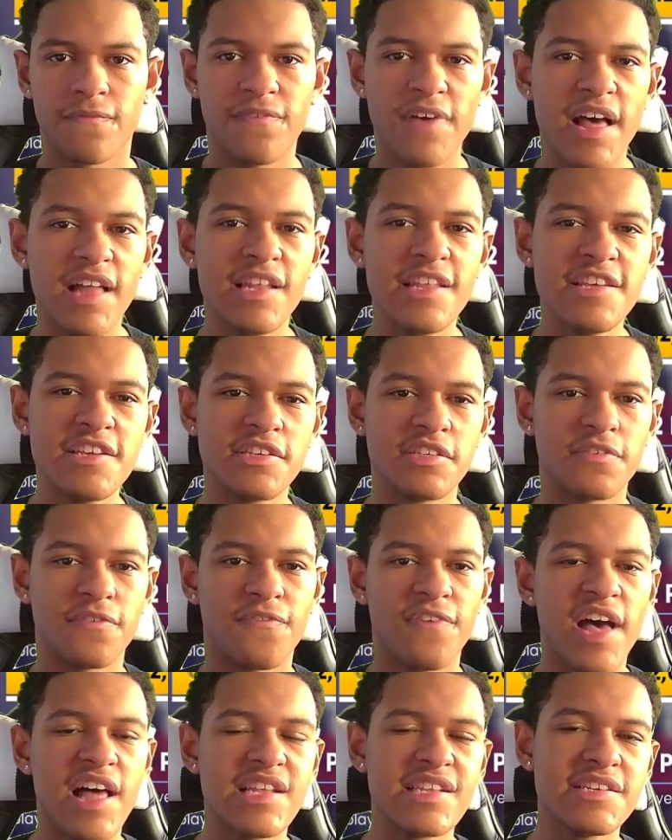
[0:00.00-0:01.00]
Fellas,
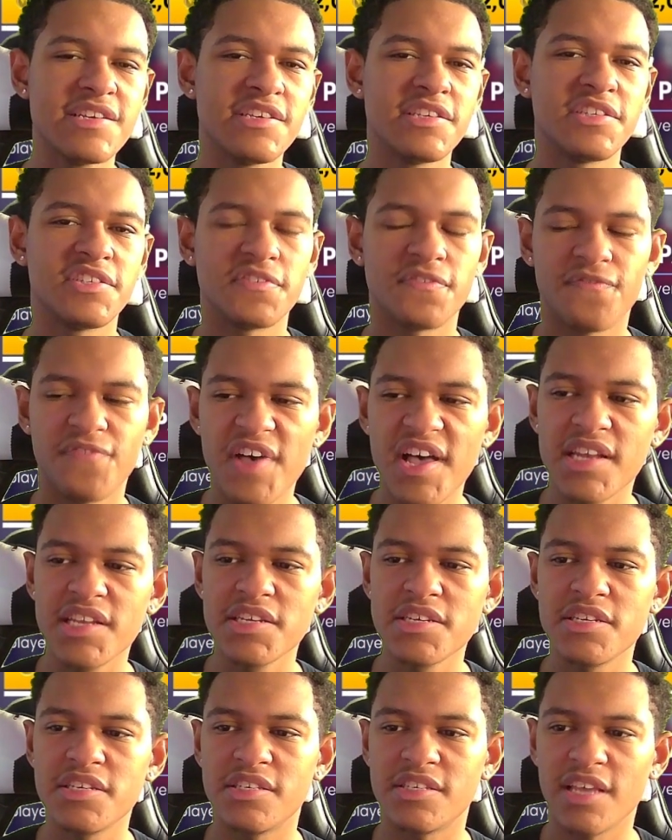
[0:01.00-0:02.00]
fellas,
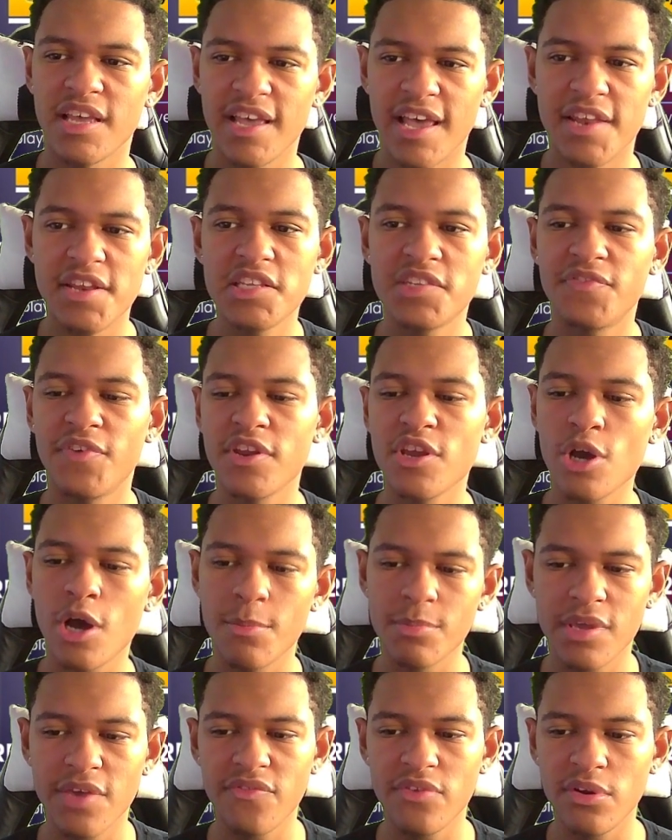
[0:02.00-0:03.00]
fellas, in this video
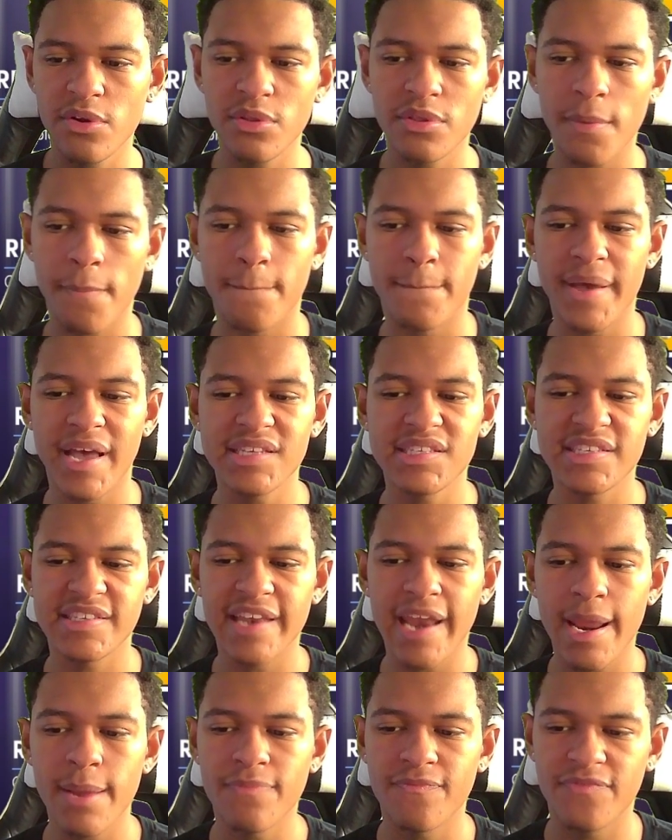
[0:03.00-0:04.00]
I'm giving you the best
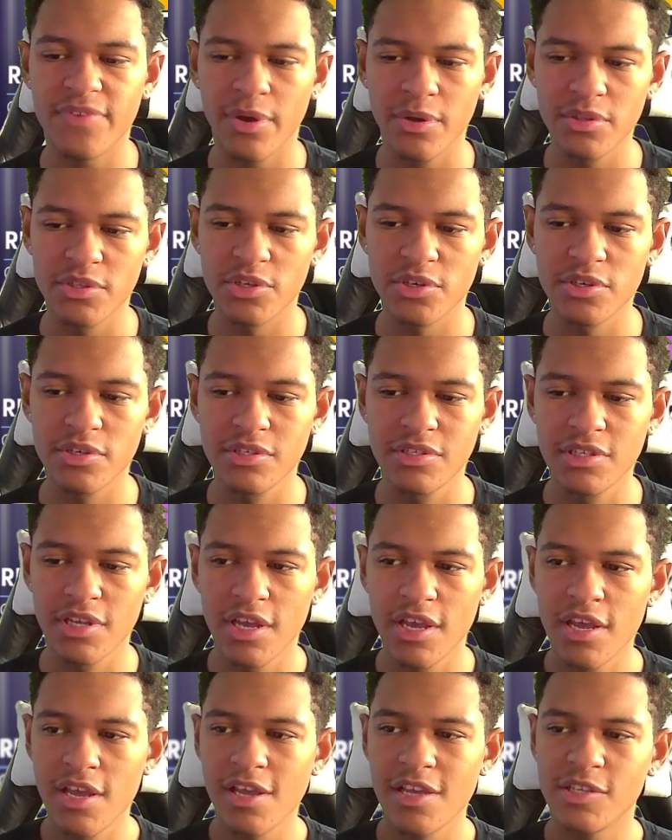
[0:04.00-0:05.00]
snipe filters
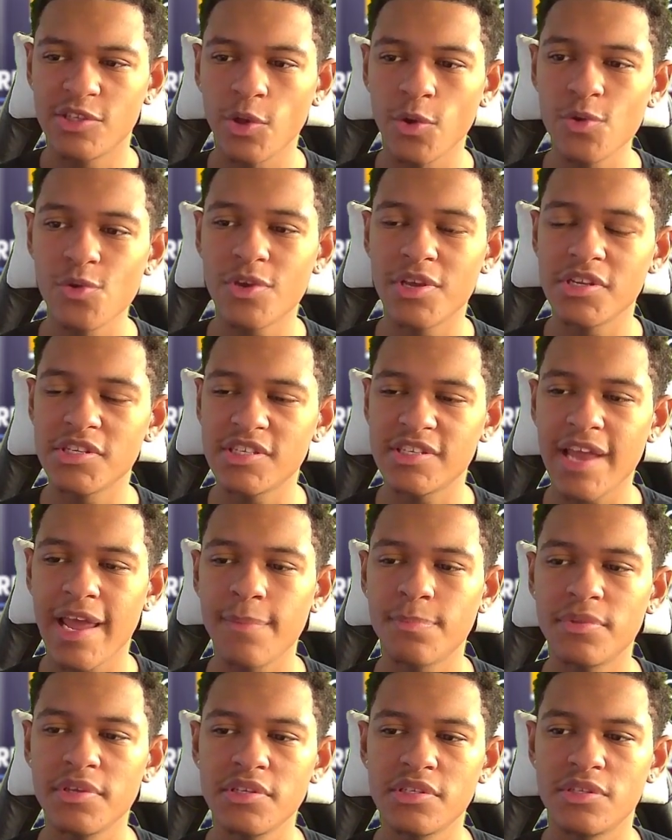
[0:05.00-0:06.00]
so you can
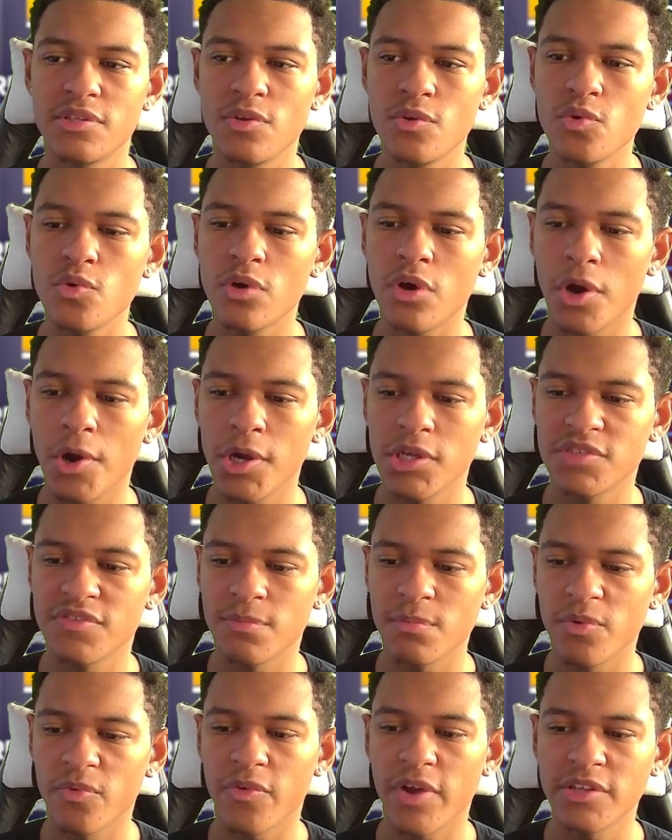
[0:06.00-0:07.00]
snipe these new cards
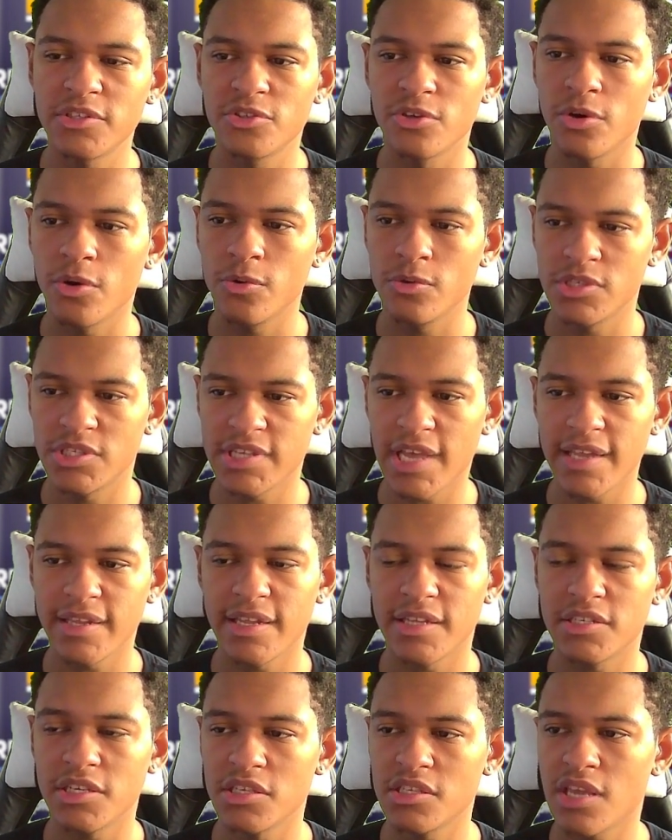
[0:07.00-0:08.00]
from the retro set
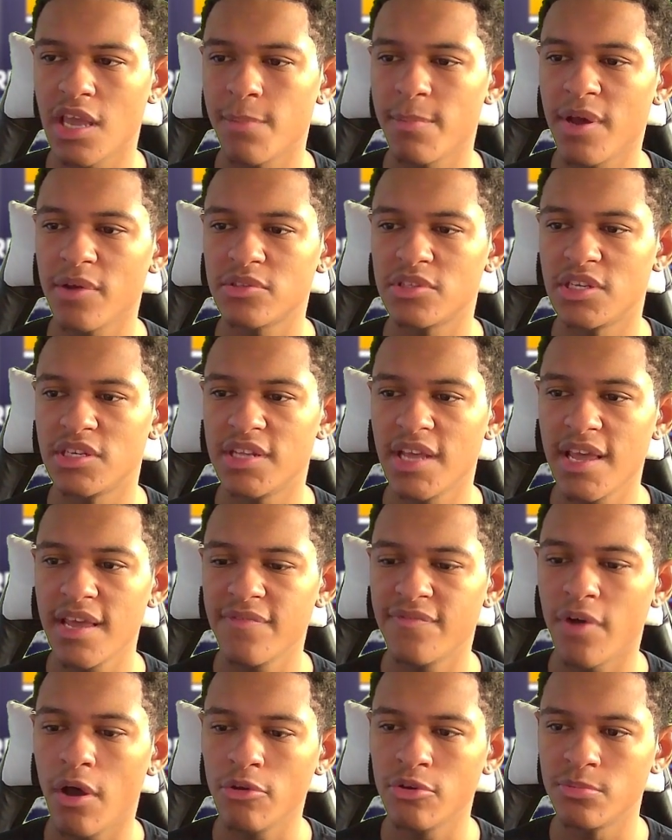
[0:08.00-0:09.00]
that just came out
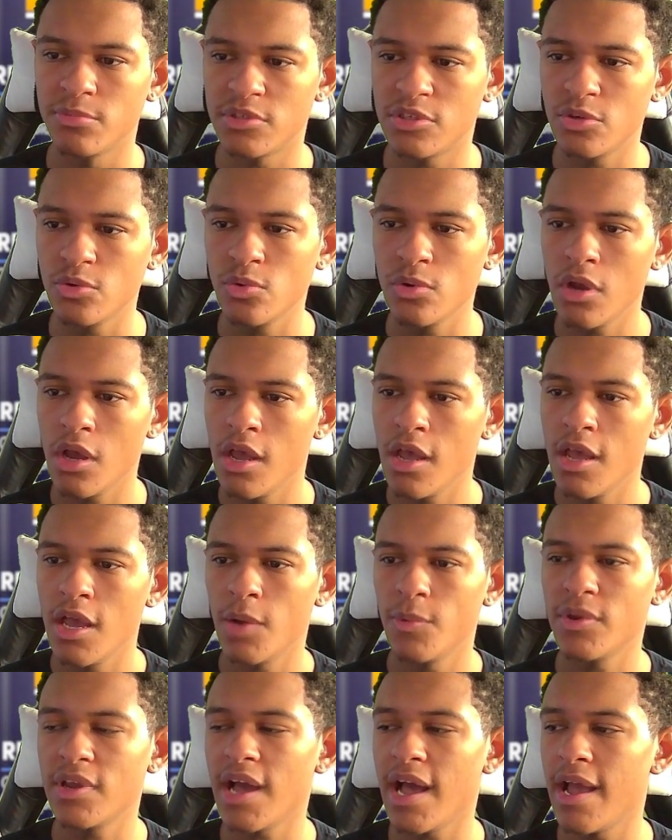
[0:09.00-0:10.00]
today, volume 2.
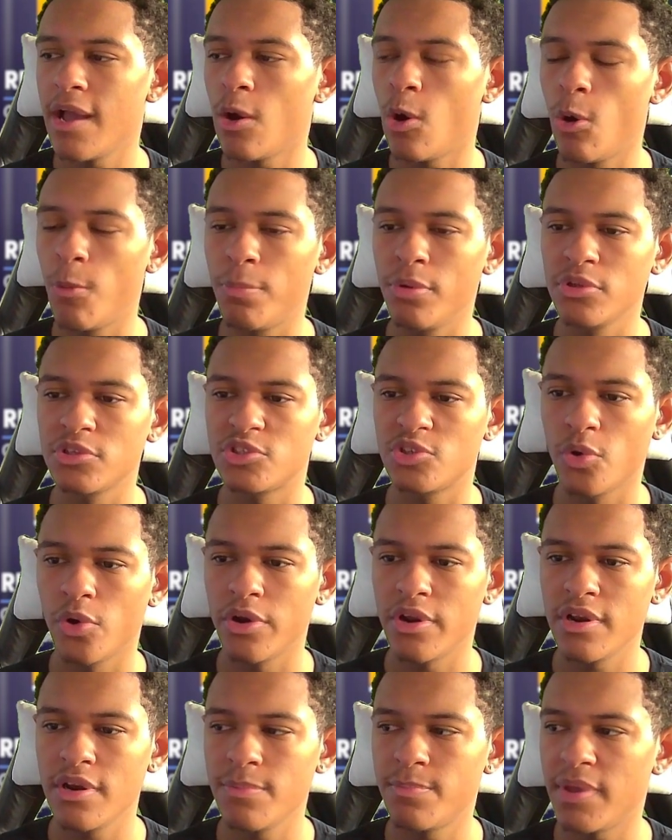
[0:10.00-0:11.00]
We got Opal
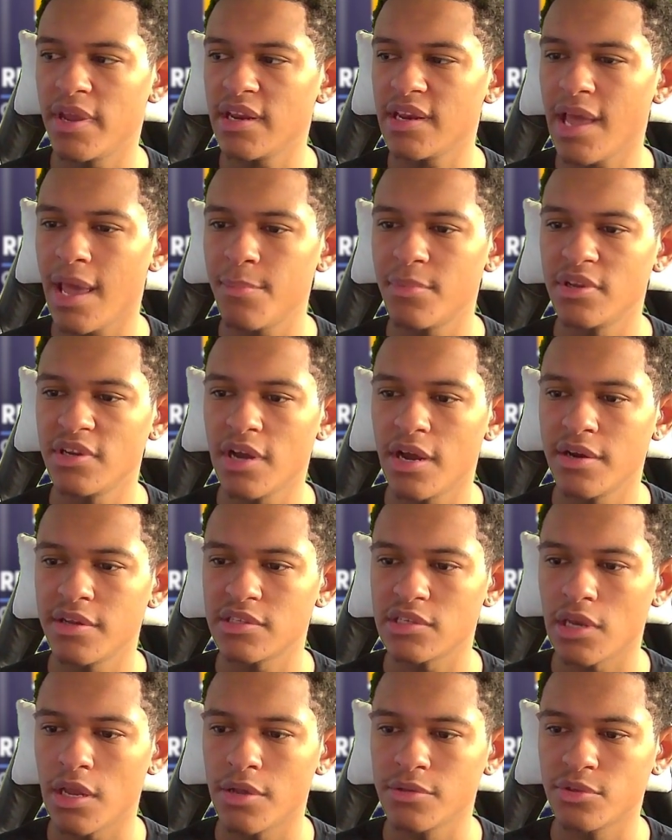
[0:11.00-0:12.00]
Jordan, Pink Diamond
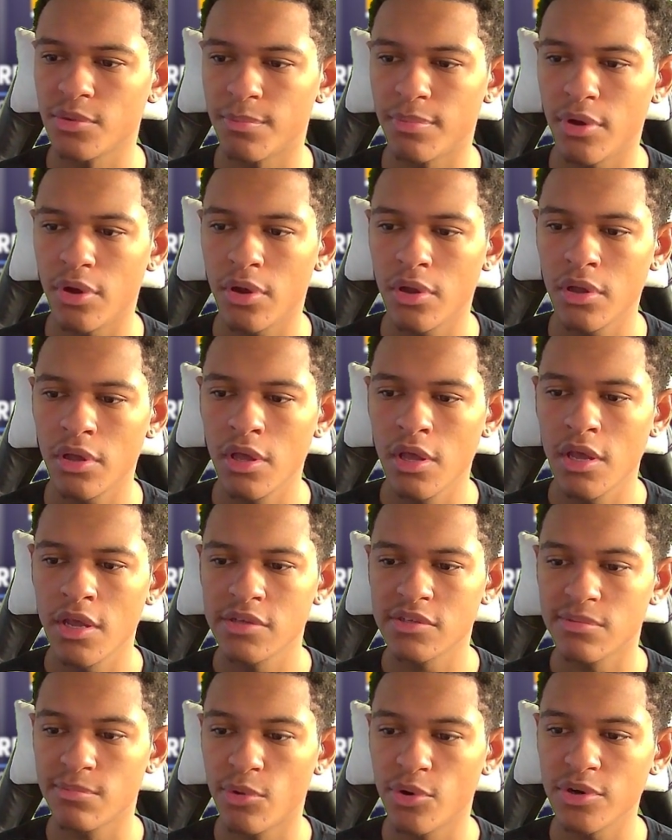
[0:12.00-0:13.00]
Giannis, Alonzo Ball,
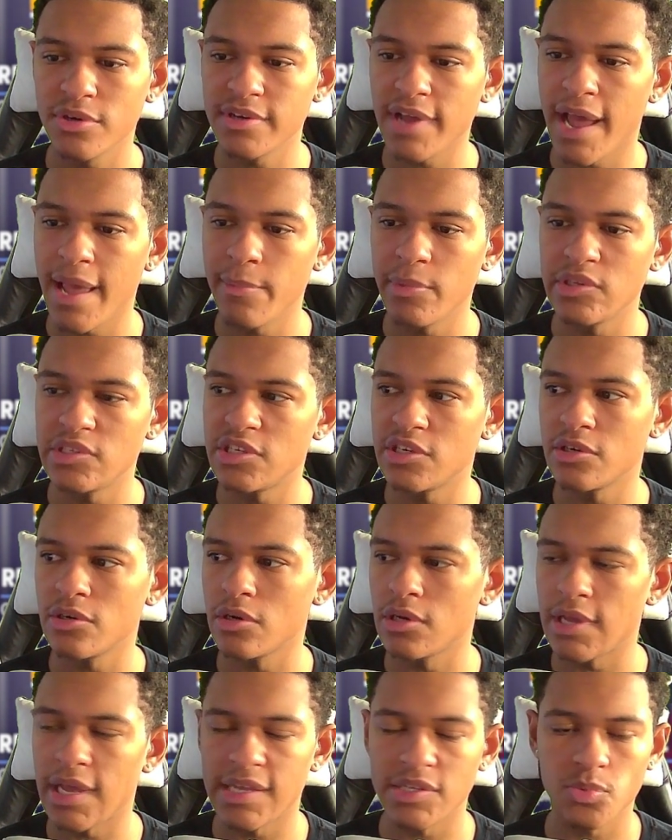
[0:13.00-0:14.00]
some more diamonds
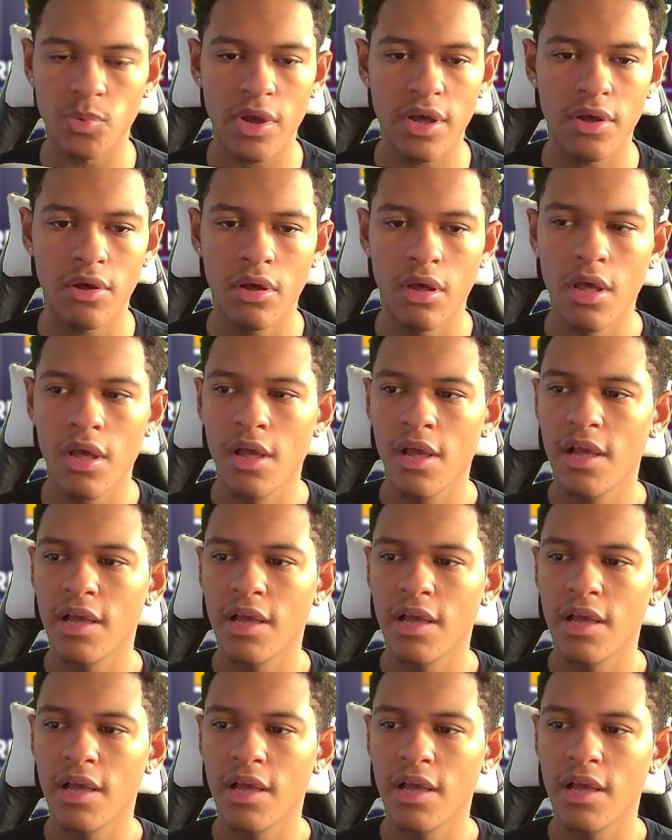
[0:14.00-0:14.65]
here as well.